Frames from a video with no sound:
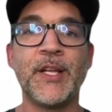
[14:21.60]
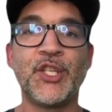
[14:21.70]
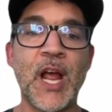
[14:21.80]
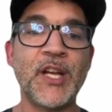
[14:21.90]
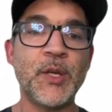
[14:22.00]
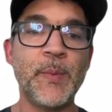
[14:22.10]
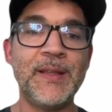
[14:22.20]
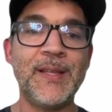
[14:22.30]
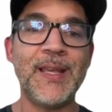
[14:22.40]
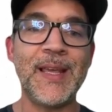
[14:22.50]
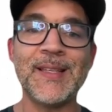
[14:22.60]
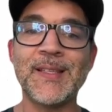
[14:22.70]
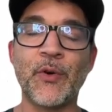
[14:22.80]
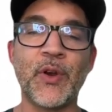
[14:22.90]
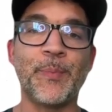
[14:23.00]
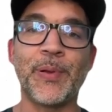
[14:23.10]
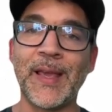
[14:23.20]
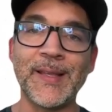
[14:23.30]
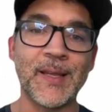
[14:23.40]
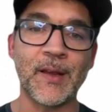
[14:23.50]
ChatGPT isn't
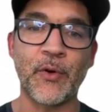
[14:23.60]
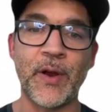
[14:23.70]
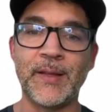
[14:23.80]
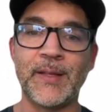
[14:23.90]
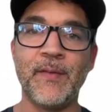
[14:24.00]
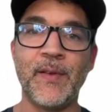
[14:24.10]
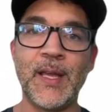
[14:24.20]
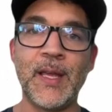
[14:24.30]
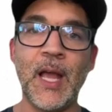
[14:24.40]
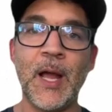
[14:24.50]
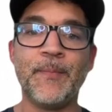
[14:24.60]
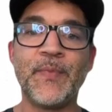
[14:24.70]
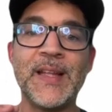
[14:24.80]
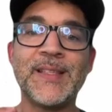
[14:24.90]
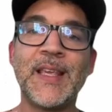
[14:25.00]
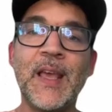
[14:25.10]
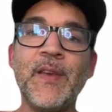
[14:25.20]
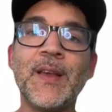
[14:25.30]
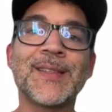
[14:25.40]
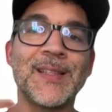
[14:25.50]
replacing creativity, it's
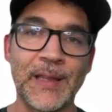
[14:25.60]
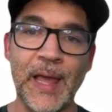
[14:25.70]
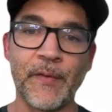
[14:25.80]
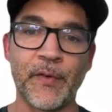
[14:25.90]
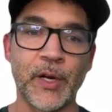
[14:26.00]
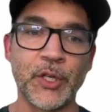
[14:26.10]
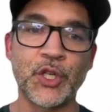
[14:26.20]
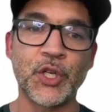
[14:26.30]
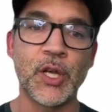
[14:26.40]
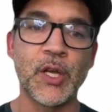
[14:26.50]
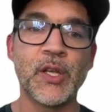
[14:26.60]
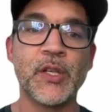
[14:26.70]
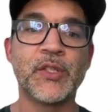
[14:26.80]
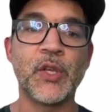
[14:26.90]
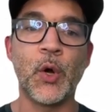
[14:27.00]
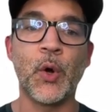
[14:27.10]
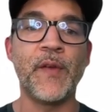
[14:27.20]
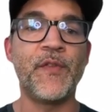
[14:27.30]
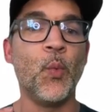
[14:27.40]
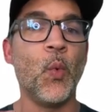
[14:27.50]
giving us leverage. So
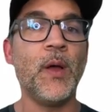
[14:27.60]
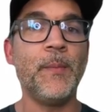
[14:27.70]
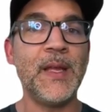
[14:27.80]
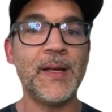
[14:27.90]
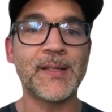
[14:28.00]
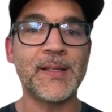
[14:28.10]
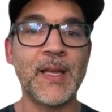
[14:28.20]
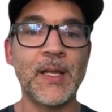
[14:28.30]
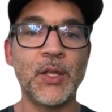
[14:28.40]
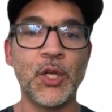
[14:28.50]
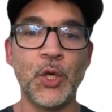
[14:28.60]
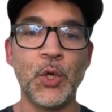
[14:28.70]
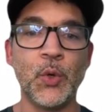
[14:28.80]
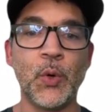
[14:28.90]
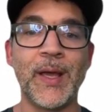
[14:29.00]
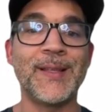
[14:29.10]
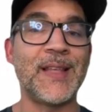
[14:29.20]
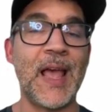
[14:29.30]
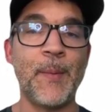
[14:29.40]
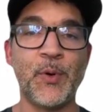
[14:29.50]
if you want me to send you
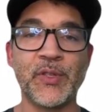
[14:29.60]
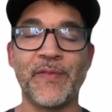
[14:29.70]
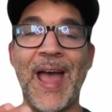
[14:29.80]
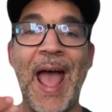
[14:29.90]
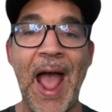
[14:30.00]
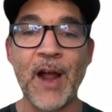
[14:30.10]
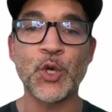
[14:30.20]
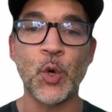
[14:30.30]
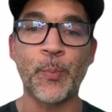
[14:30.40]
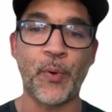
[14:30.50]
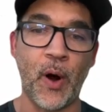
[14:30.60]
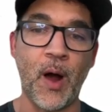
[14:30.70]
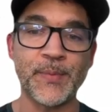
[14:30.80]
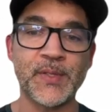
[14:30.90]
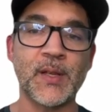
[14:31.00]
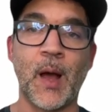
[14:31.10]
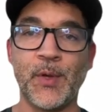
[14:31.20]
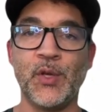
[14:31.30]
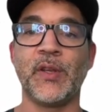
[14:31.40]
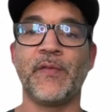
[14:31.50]
examples of the actual prompts
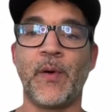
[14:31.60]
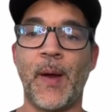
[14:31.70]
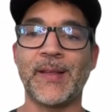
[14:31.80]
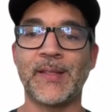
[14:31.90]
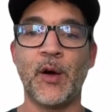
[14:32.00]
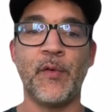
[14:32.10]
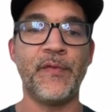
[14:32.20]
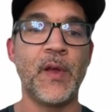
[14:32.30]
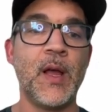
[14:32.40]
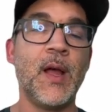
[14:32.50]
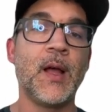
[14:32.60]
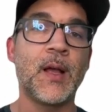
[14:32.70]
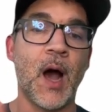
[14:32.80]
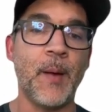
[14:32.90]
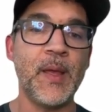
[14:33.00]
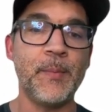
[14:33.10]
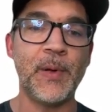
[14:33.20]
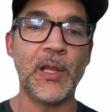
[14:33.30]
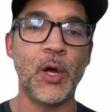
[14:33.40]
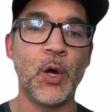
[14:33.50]
I'm using for myself, comment
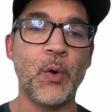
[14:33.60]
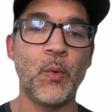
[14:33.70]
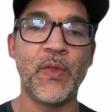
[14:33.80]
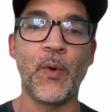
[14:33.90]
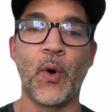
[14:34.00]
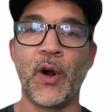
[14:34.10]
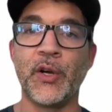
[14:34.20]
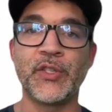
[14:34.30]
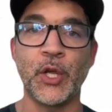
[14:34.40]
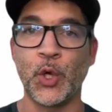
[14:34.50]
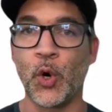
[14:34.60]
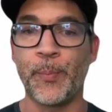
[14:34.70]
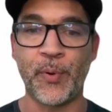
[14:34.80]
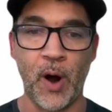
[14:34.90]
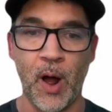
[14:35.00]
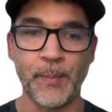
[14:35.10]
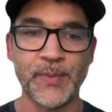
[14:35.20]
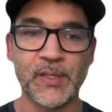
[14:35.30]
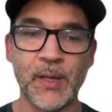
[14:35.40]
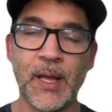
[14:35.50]
below with the words your
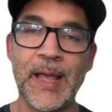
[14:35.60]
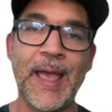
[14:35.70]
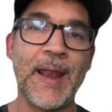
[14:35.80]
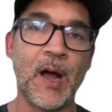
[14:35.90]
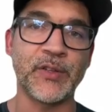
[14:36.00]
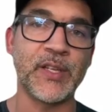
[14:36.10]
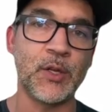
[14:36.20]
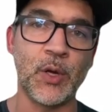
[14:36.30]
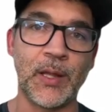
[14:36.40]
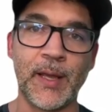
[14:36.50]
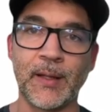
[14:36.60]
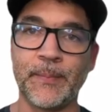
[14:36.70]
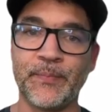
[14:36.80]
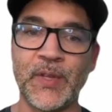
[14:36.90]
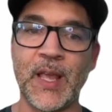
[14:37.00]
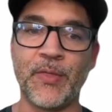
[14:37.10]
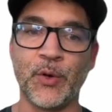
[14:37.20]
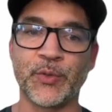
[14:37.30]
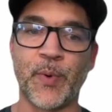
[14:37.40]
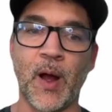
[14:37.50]
prompts, and I'll send you a link to get
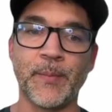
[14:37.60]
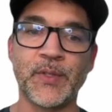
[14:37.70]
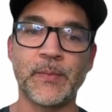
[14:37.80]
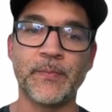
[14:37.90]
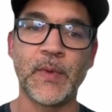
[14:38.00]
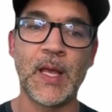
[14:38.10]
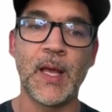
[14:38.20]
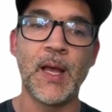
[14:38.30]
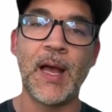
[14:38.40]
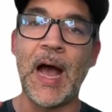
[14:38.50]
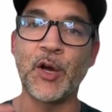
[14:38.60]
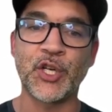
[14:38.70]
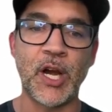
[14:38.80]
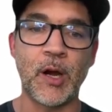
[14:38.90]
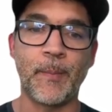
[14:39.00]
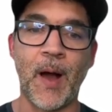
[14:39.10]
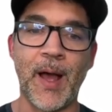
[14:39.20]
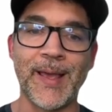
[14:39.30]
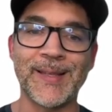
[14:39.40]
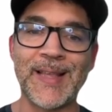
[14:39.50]
those prompts. I'll share
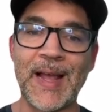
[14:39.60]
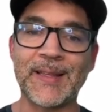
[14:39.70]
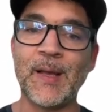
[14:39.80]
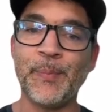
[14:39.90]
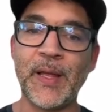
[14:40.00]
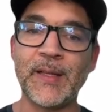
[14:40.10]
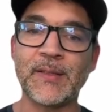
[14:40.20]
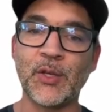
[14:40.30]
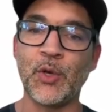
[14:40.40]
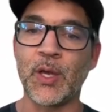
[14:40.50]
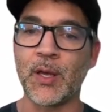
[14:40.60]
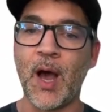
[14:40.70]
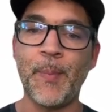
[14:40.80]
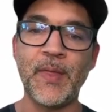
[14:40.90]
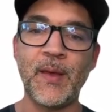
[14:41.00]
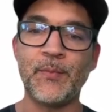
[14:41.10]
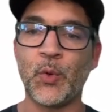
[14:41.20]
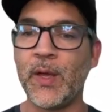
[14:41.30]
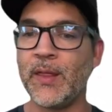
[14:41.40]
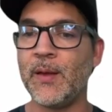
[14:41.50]
my exact template so you can copy them,
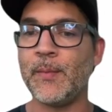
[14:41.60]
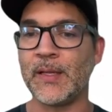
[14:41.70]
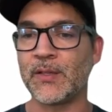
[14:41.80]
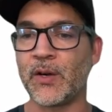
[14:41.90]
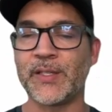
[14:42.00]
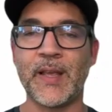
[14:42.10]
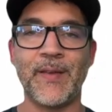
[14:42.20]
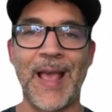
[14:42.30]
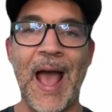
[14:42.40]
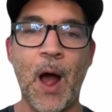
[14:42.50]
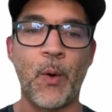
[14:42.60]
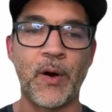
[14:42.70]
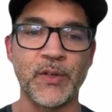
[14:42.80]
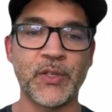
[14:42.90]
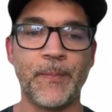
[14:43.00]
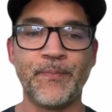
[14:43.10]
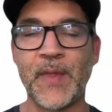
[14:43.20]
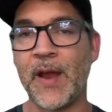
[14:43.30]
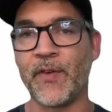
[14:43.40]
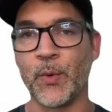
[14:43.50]
tweak them, and start saving hours
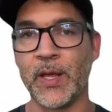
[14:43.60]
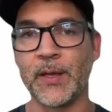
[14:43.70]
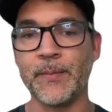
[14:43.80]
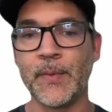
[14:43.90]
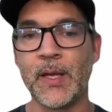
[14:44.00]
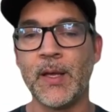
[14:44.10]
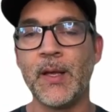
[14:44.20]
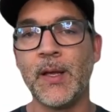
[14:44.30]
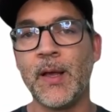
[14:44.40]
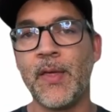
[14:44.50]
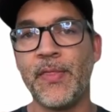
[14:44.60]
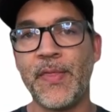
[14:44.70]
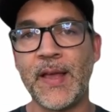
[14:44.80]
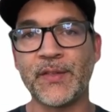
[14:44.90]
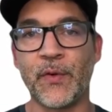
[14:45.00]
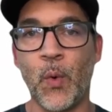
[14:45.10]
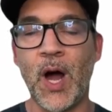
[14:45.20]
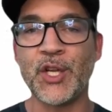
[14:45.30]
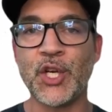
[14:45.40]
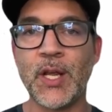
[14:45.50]
every week. Thanks for
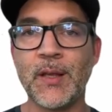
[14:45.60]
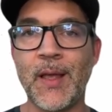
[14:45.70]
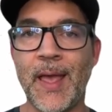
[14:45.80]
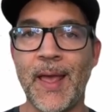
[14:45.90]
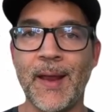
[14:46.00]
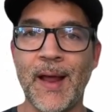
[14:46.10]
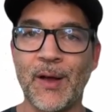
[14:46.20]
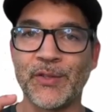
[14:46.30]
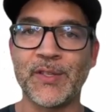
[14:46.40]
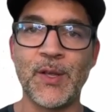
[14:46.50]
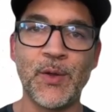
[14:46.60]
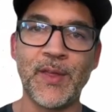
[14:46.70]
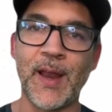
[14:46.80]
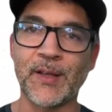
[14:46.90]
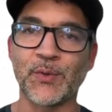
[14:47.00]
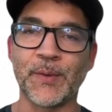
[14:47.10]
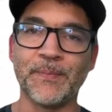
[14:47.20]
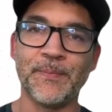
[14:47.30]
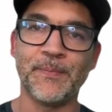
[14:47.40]
watching, and I'll see you in the next one.